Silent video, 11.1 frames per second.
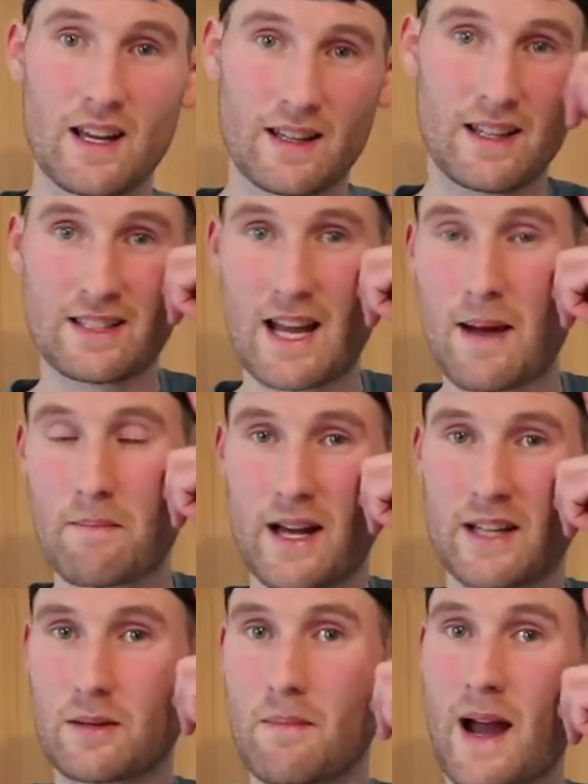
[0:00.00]
this lamp
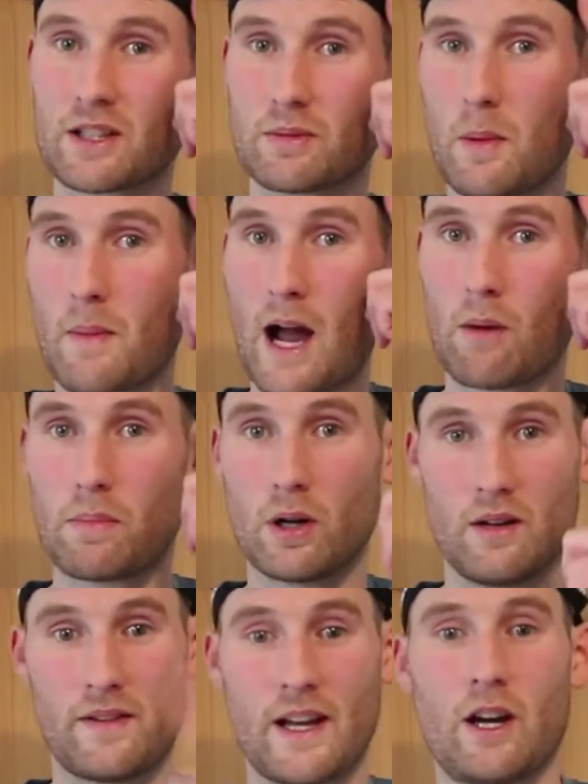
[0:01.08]
has a maximum output
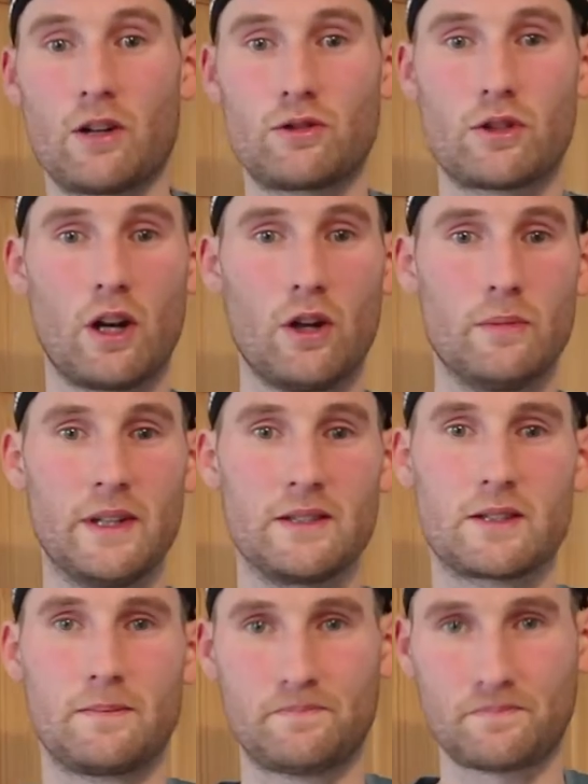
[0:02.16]
of 800 lumens.